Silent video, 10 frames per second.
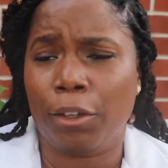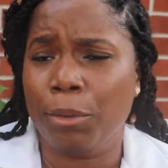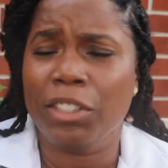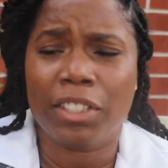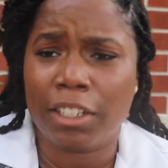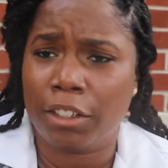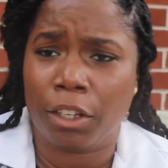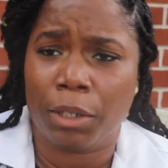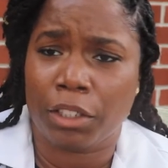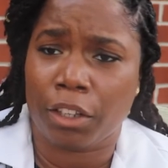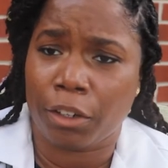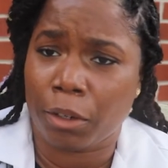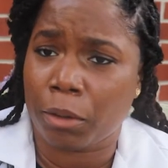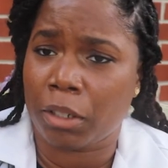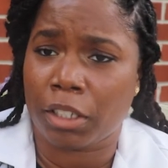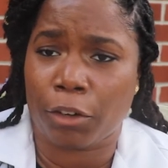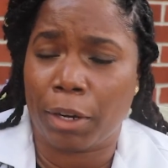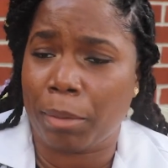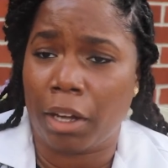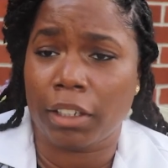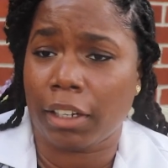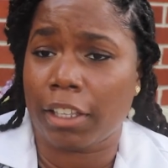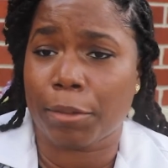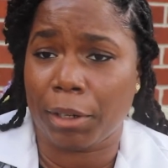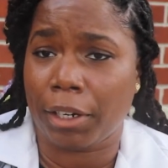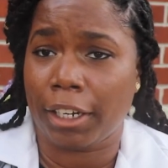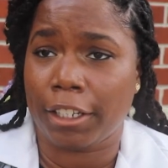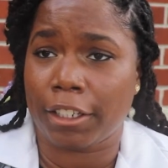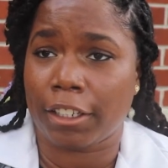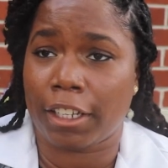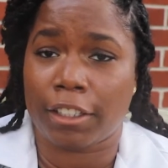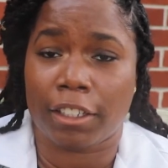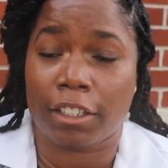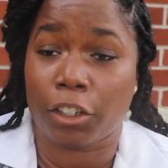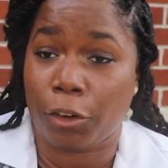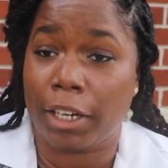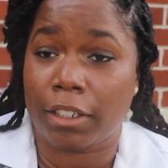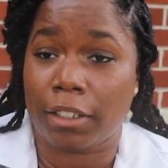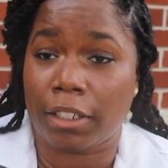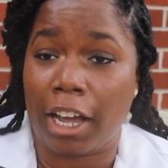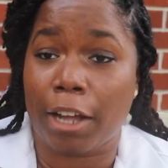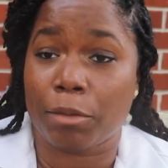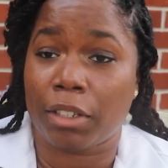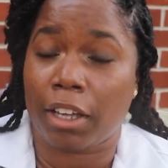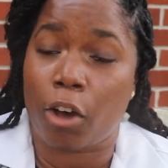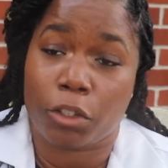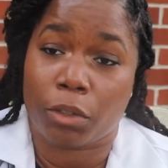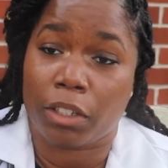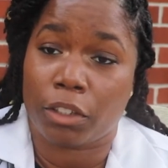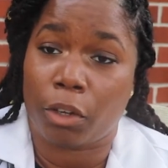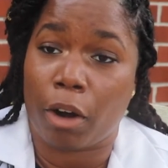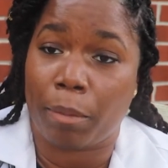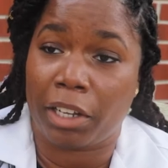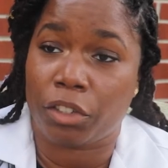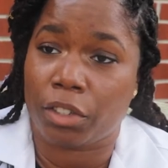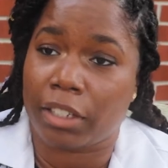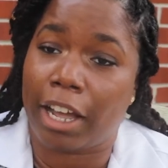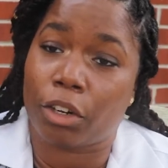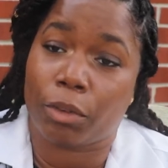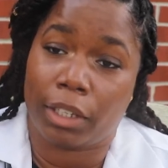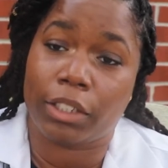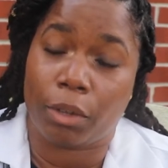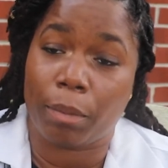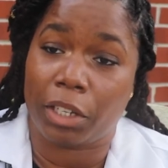We just get to know each other. It's a great bonding experience. It's a great time to also get to know our patients and how to relate to our